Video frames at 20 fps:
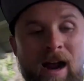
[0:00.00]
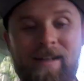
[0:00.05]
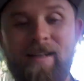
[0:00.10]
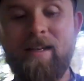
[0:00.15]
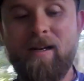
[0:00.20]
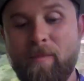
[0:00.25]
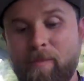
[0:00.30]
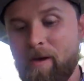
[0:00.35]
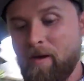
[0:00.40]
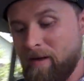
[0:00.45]
I
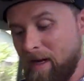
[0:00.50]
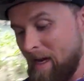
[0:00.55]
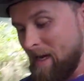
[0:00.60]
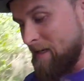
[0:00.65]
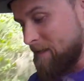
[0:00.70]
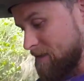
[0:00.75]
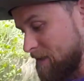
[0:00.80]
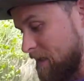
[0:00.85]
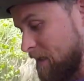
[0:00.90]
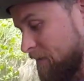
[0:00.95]
need about
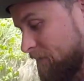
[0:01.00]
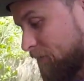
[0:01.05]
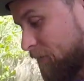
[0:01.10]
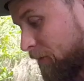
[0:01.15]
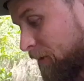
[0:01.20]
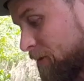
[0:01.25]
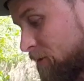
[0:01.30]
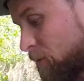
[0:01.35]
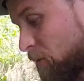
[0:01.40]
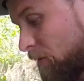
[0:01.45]
18
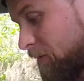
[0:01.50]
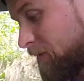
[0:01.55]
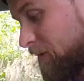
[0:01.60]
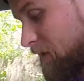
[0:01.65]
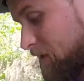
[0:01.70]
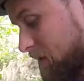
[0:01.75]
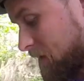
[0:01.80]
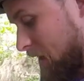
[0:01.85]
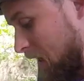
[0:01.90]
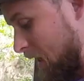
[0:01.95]
for each one of
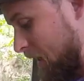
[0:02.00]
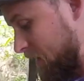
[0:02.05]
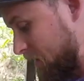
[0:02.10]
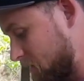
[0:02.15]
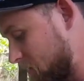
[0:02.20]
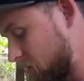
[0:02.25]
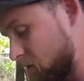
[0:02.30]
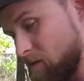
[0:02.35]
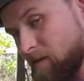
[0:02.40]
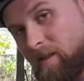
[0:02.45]
these
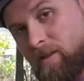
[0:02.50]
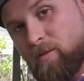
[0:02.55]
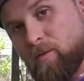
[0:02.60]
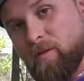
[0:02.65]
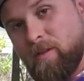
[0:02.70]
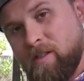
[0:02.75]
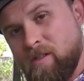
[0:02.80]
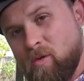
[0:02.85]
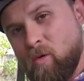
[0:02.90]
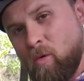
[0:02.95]
sides, each
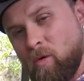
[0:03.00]
one of these